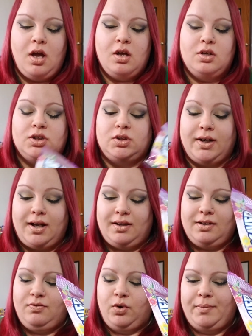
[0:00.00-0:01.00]
So I got like
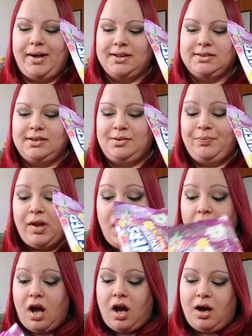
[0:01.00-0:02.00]
4 bags of them.
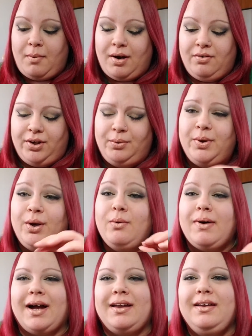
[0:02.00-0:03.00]
I really want to go
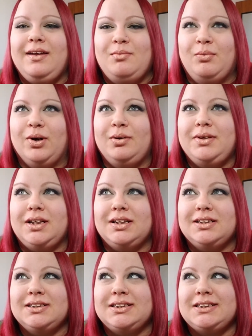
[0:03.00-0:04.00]
back and get more
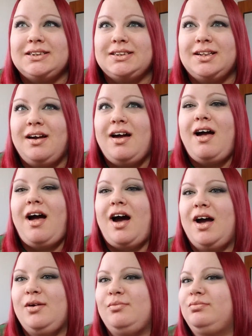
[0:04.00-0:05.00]
because
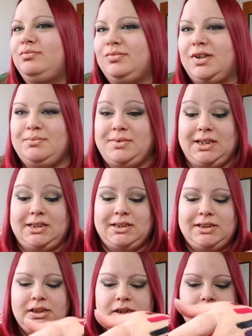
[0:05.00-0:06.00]
I'm addicted
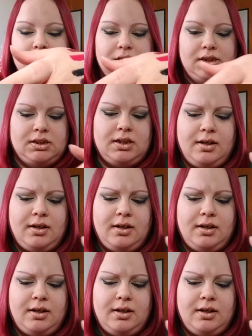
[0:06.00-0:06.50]
to them.